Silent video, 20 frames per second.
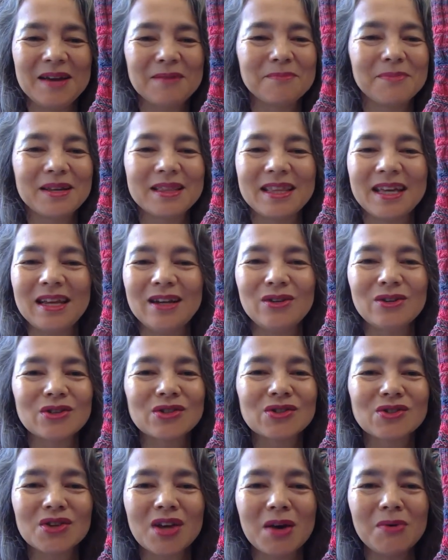But they look
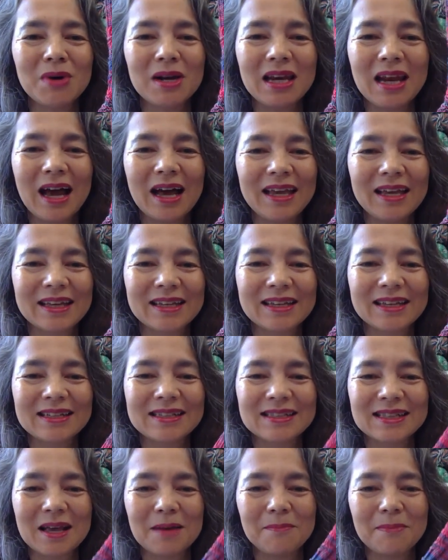so alike.
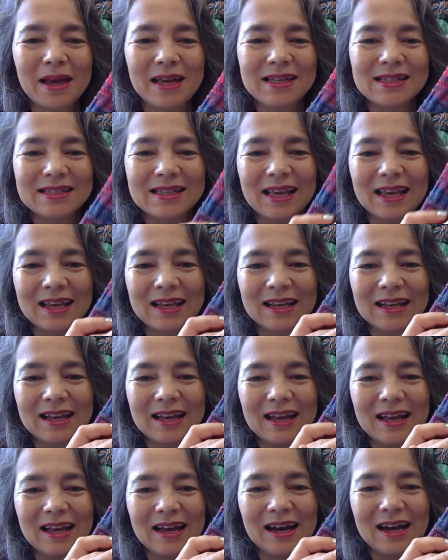It's amazing.
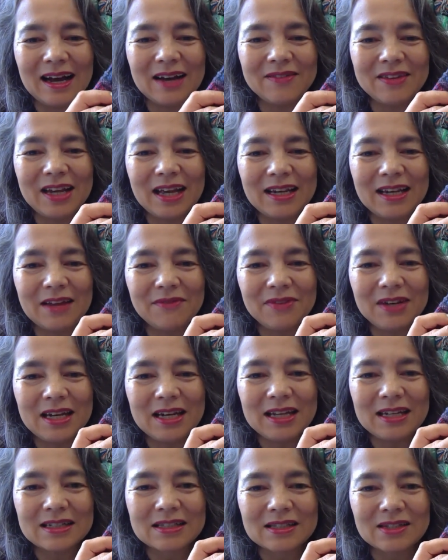I mean, I never
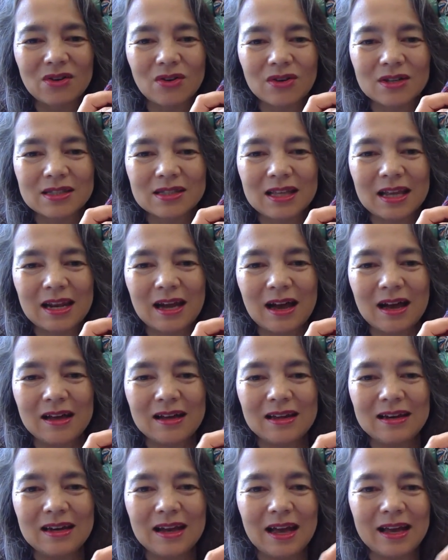knit socks that are
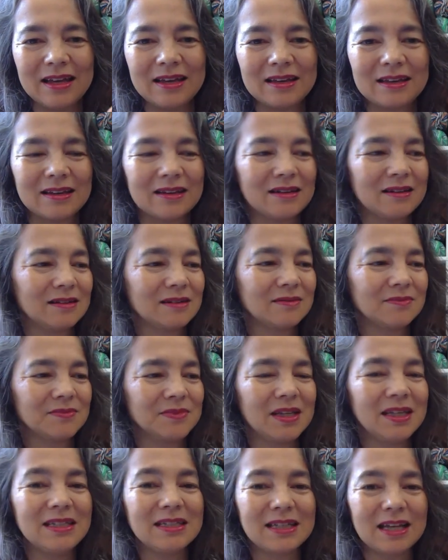alike
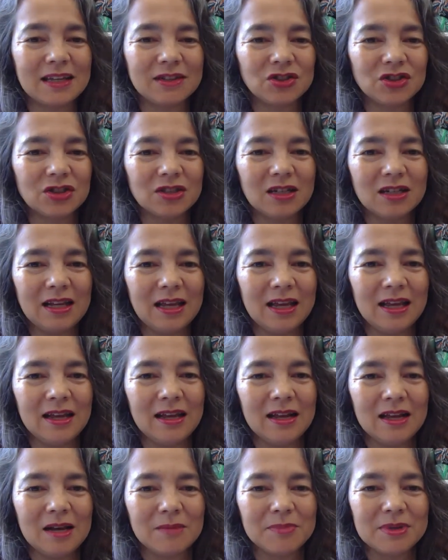intentionally,
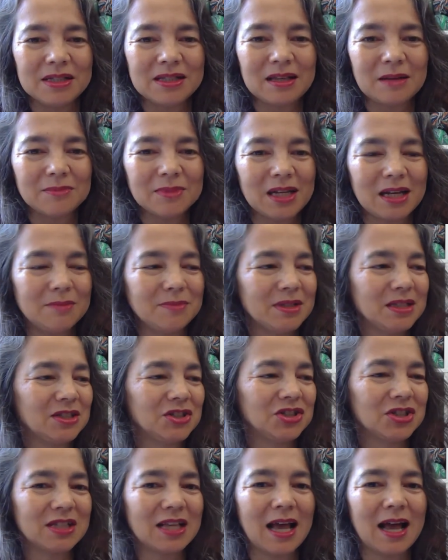but sometimes it
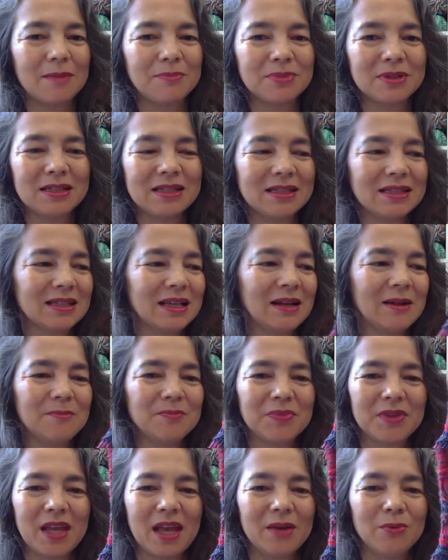just happens.
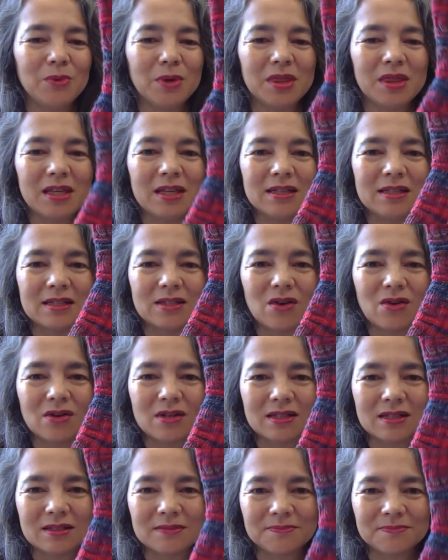And with these
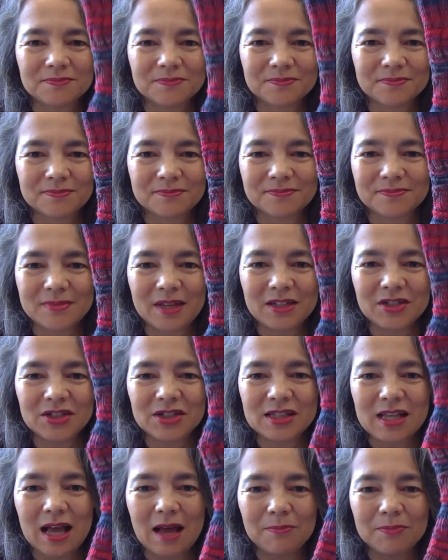socks, they
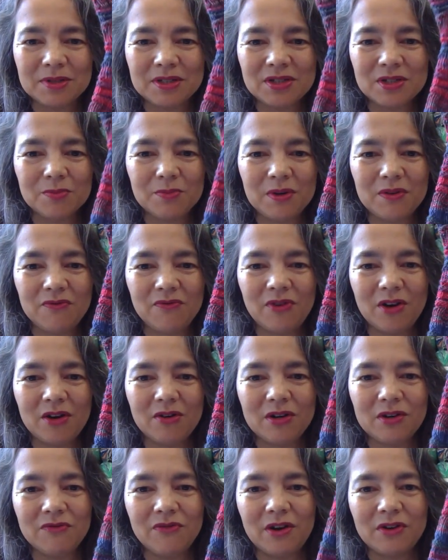just happen to be
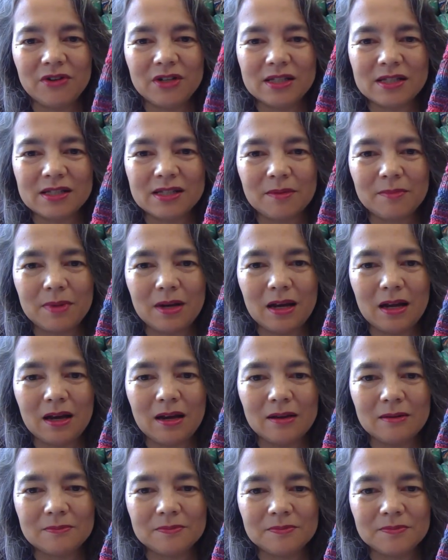very, very similar.